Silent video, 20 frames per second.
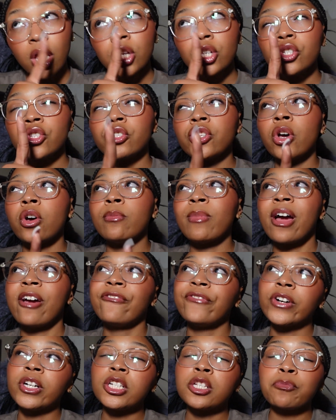So my
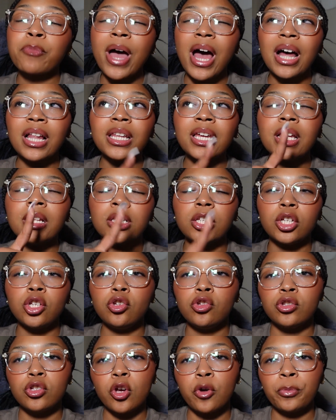first palette, the
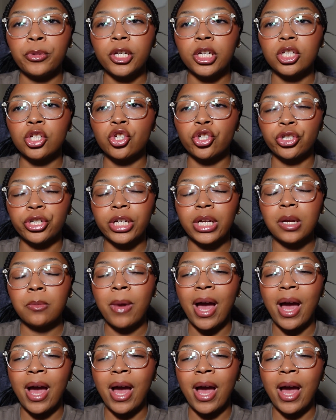Utopian Dream,